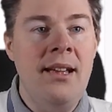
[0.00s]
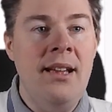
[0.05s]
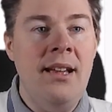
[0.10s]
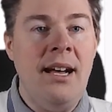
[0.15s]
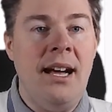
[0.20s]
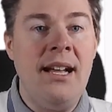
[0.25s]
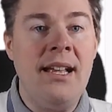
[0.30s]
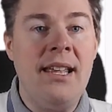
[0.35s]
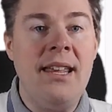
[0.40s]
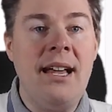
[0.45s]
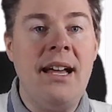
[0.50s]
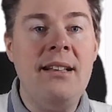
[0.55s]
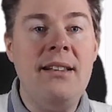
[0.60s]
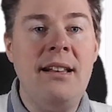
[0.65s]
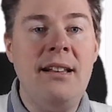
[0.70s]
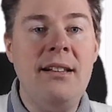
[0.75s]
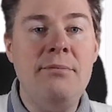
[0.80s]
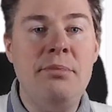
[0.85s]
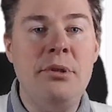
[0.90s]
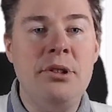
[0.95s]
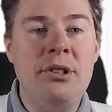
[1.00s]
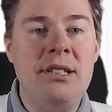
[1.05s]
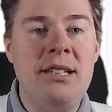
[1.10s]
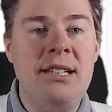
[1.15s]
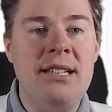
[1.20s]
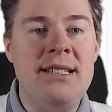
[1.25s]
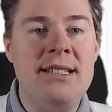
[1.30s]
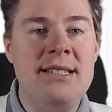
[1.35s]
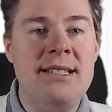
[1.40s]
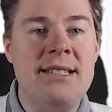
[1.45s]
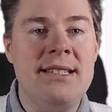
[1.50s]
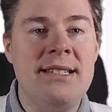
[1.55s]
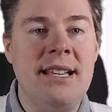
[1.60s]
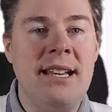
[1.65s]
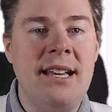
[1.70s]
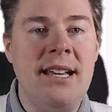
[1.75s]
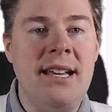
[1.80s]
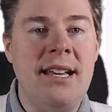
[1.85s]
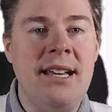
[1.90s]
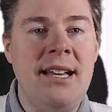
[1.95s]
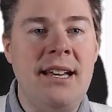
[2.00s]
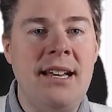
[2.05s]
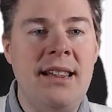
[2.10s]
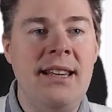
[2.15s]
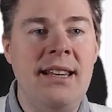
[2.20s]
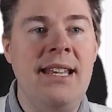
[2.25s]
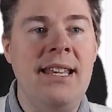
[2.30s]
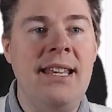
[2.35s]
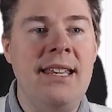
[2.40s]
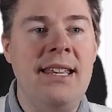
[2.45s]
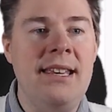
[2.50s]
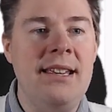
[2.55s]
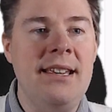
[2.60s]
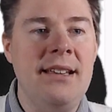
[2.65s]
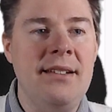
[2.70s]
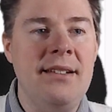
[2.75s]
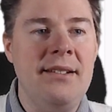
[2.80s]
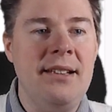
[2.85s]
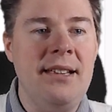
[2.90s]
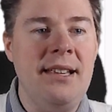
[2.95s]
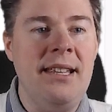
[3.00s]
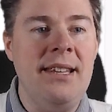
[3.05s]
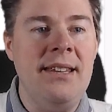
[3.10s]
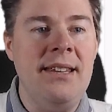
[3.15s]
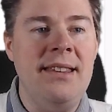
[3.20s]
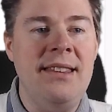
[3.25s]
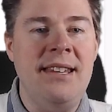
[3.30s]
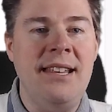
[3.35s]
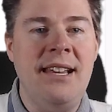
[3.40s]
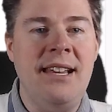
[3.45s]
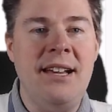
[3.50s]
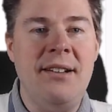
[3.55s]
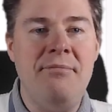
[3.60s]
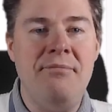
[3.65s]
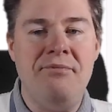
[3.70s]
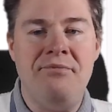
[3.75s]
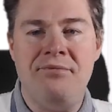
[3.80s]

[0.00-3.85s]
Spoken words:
I'll put this link in the